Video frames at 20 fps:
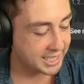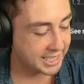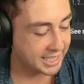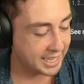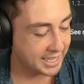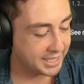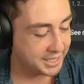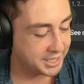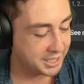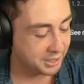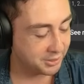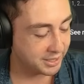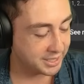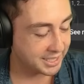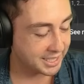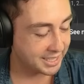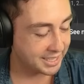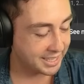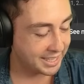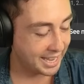The guy needs to go
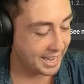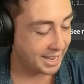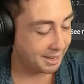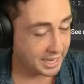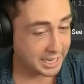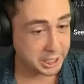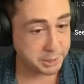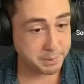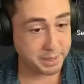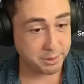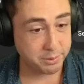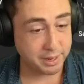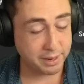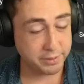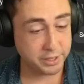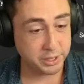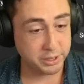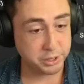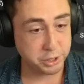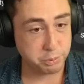outside. Yeah, estimated
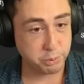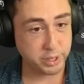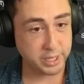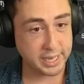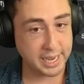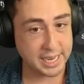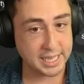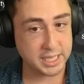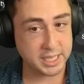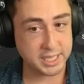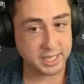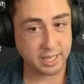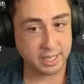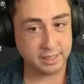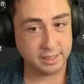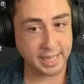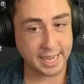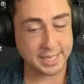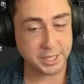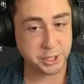revenue looks pretty nice.
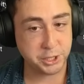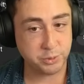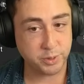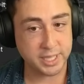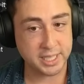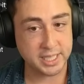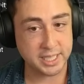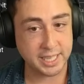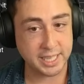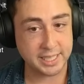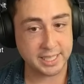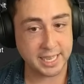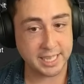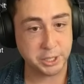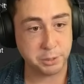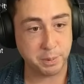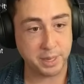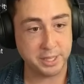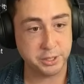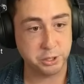That's the reason I
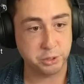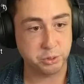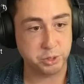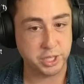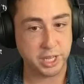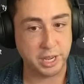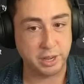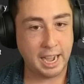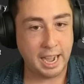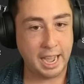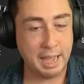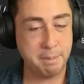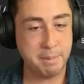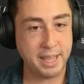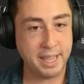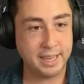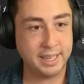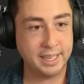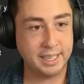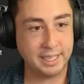take sponsors though. I
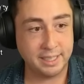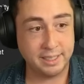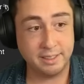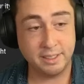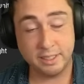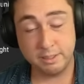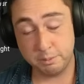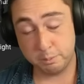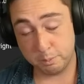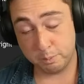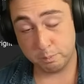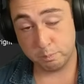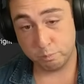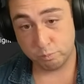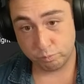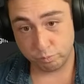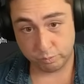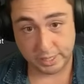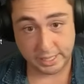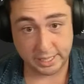make,
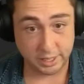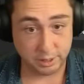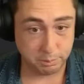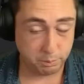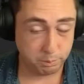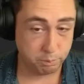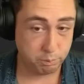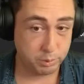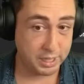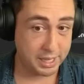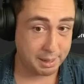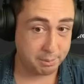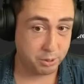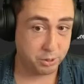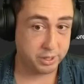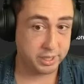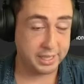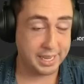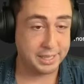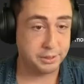you know, a lot
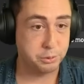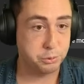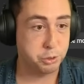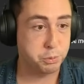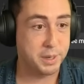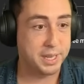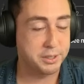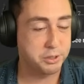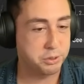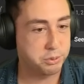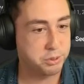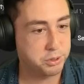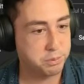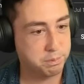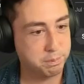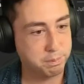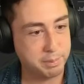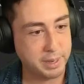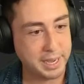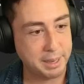more than that through sponsors,
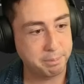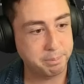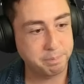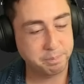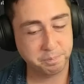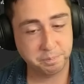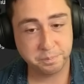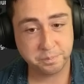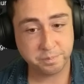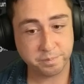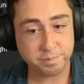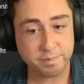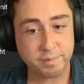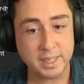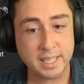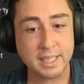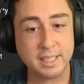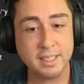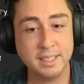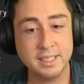
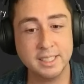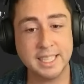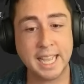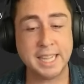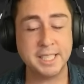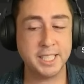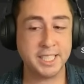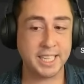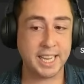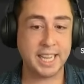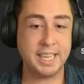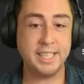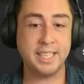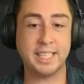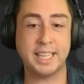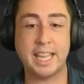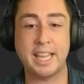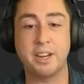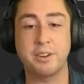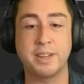but that's an
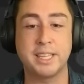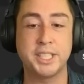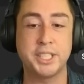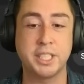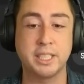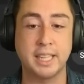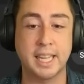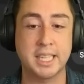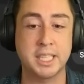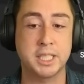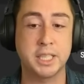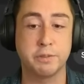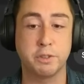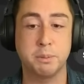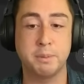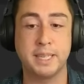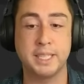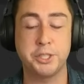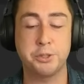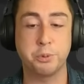indicator as to the last
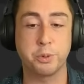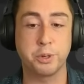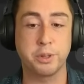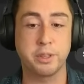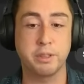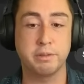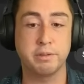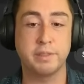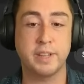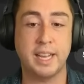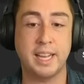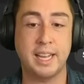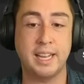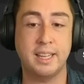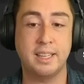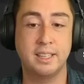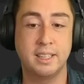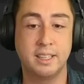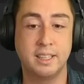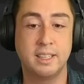several months worth of
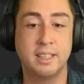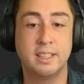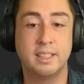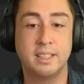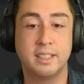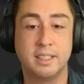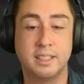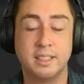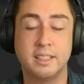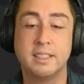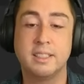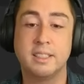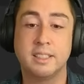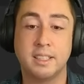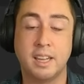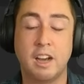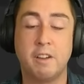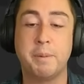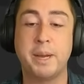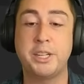
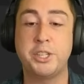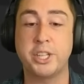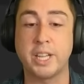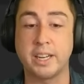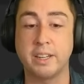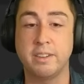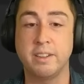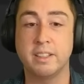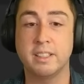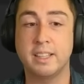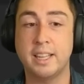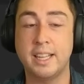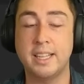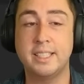my channel.